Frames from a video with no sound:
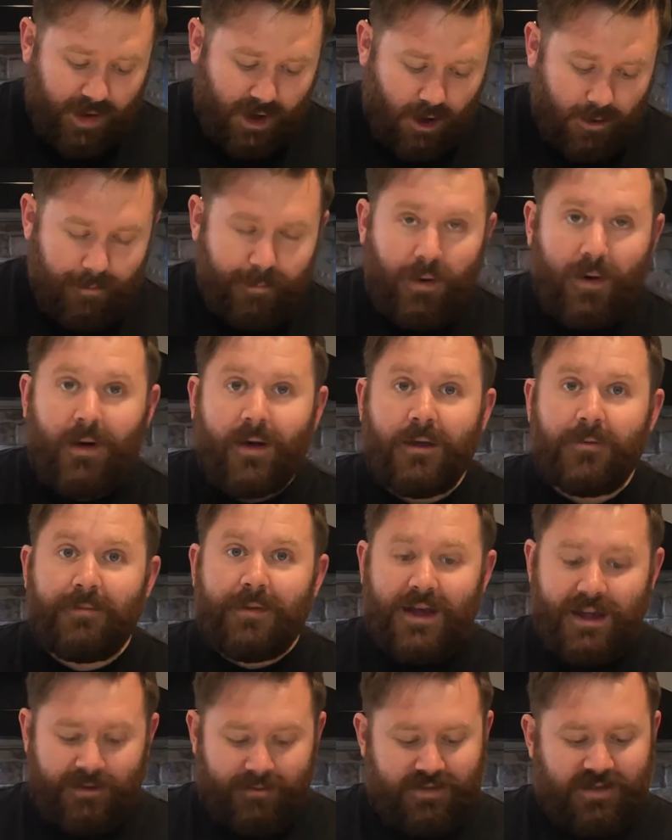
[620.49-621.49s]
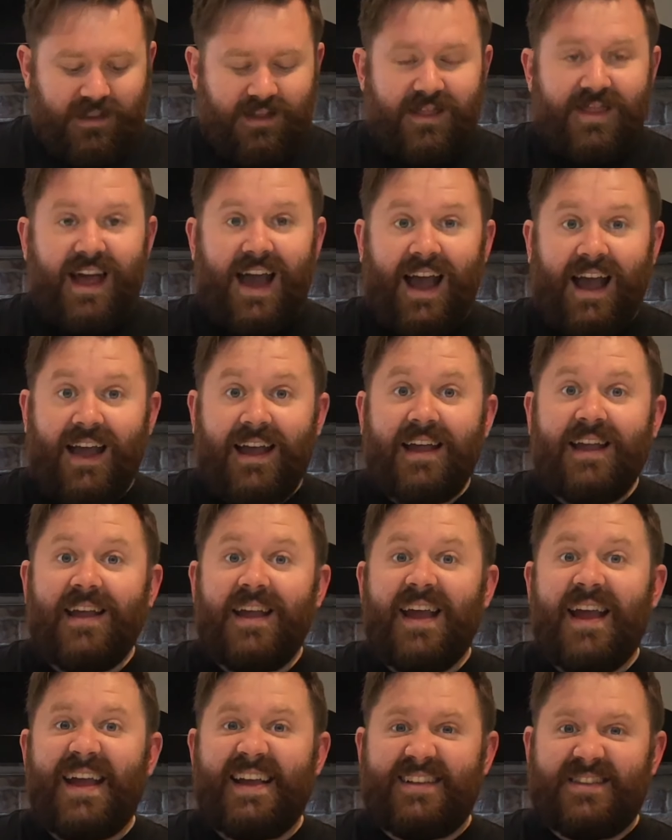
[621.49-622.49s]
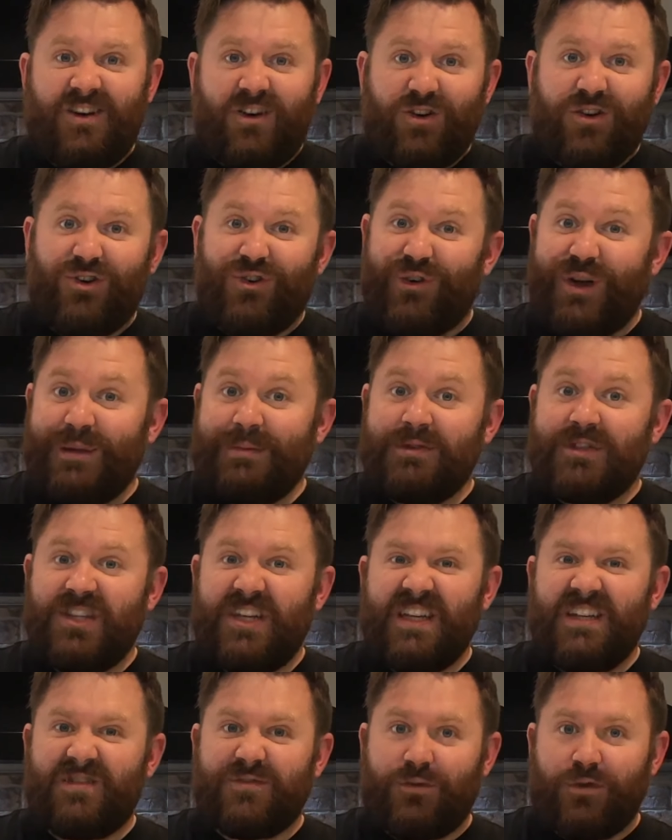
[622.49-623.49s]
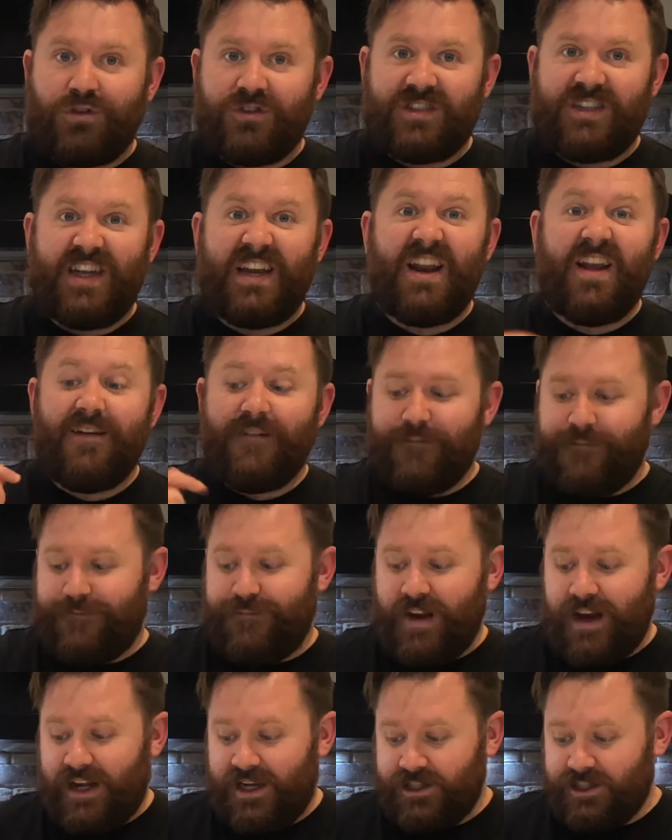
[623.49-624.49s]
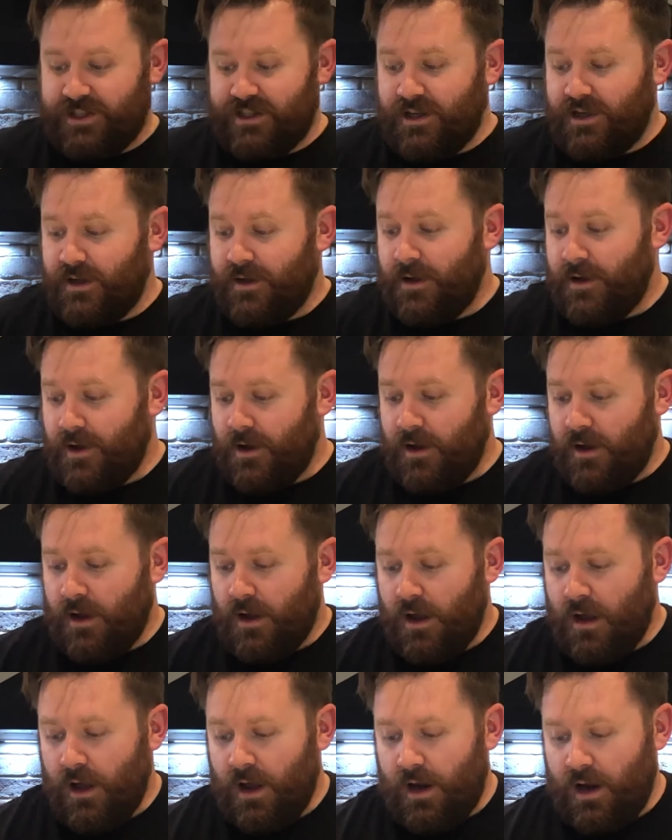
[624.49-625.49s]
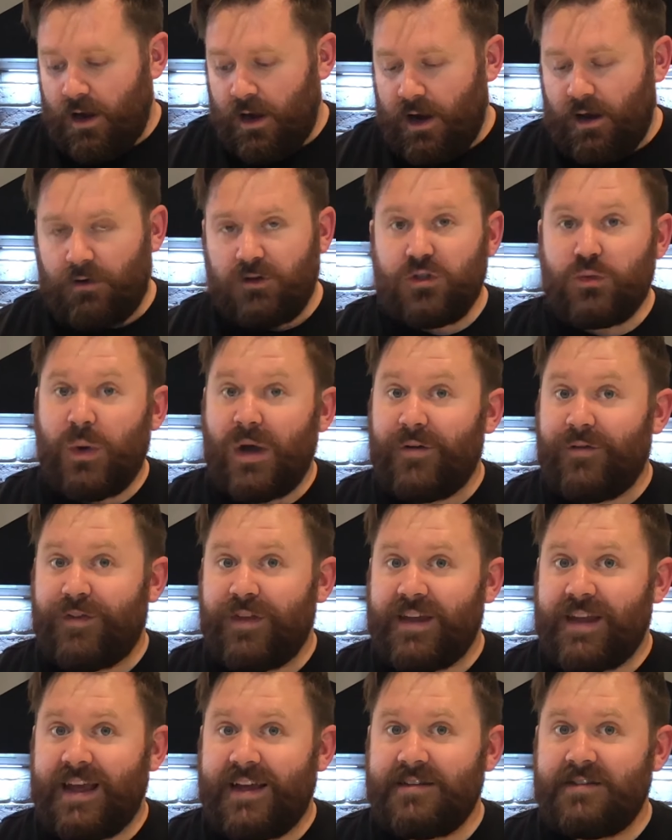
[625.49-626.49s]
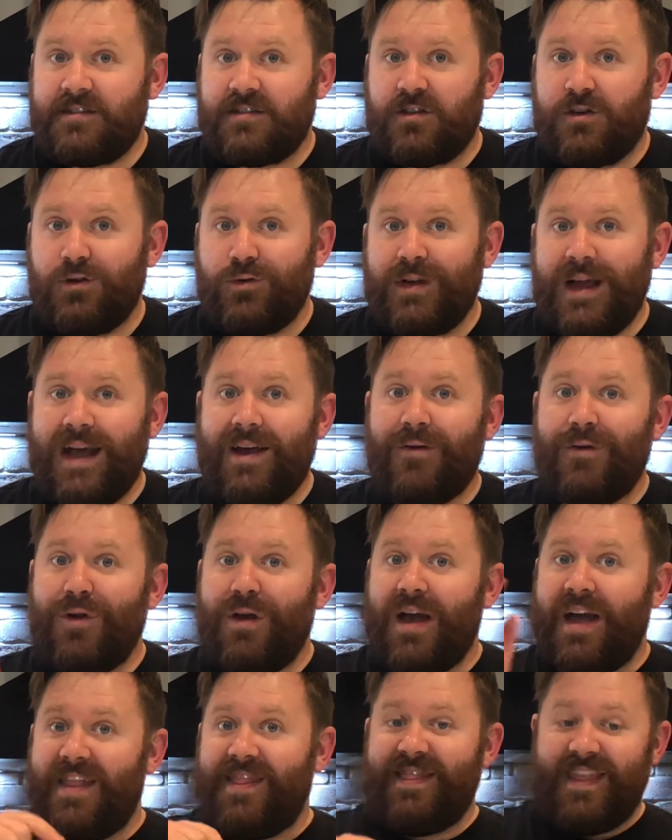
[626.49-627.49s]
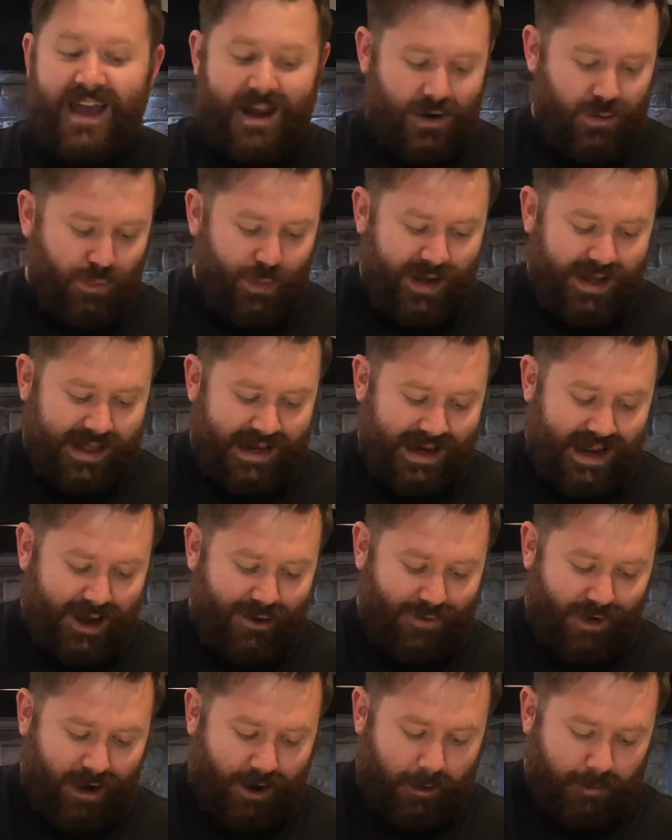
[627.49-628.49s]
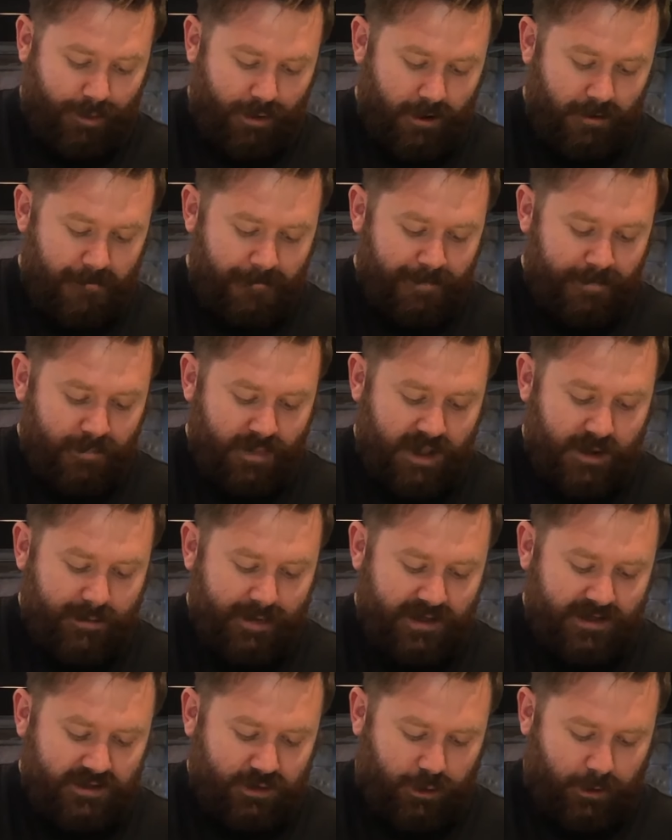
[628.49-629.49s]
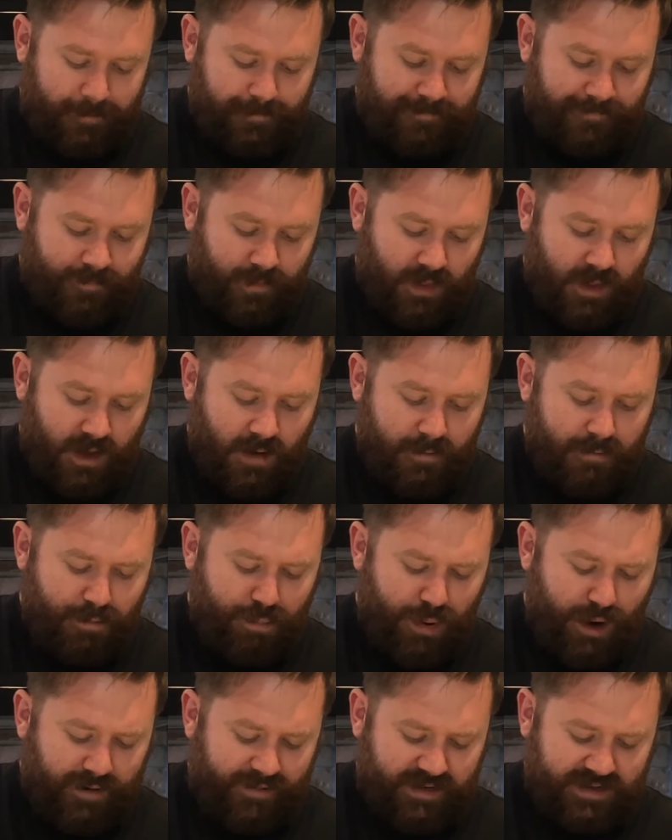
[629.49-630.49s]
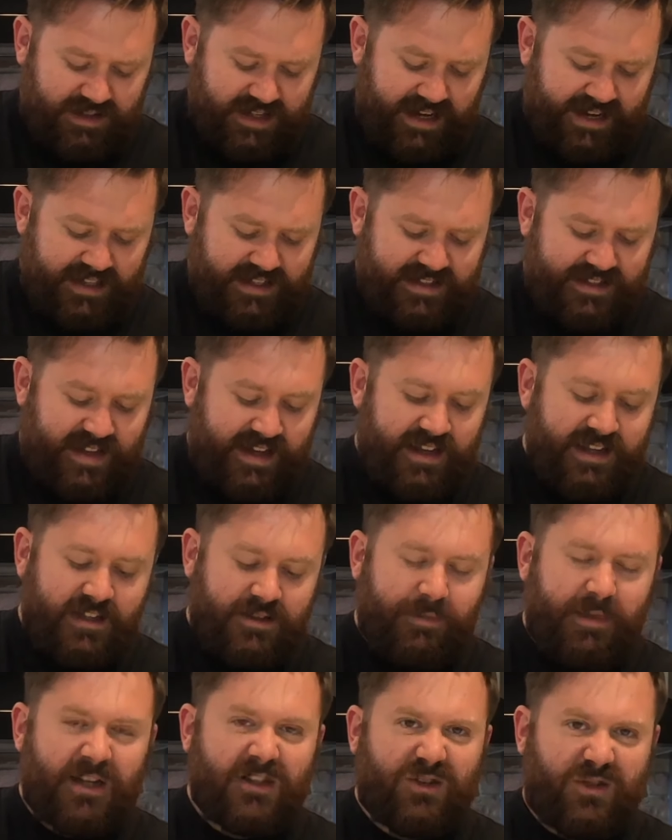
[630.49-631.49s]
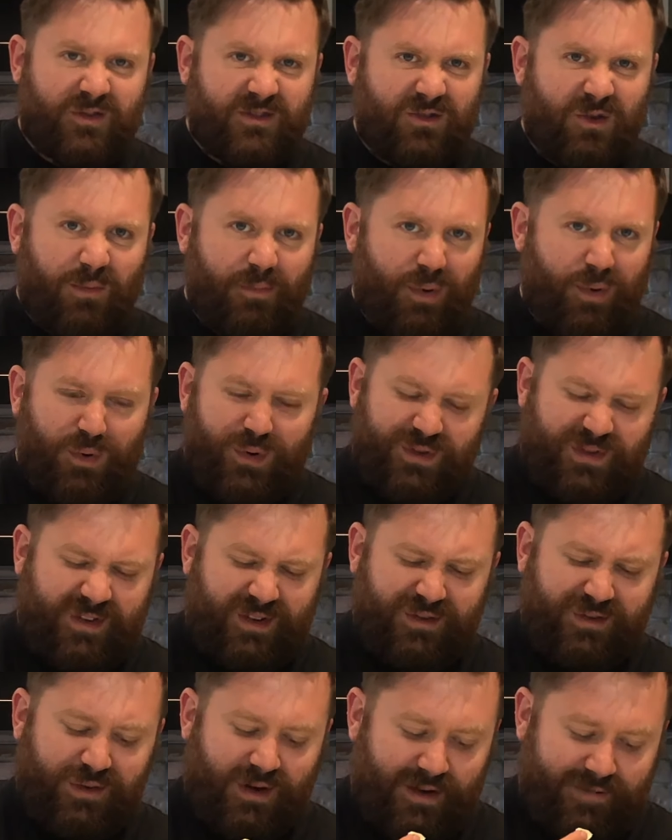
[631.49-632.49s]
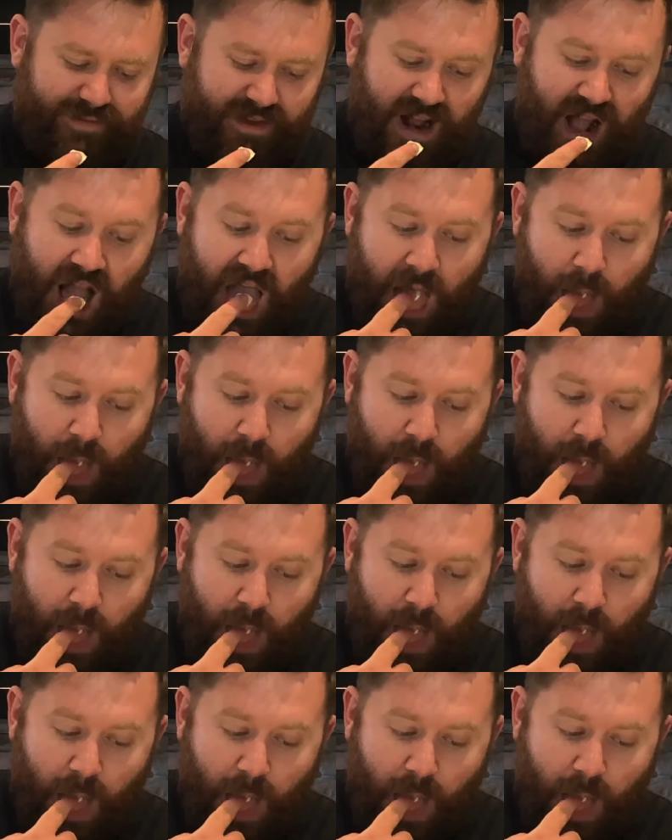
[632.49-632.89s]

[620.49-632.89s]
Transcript: go, party peeps. That is our cream cheese frosting finished. Now just waiting for the cake to cool down and then we can layer it up. In the meantime, bit of a taste test, make sure it's not poisonous or nothing.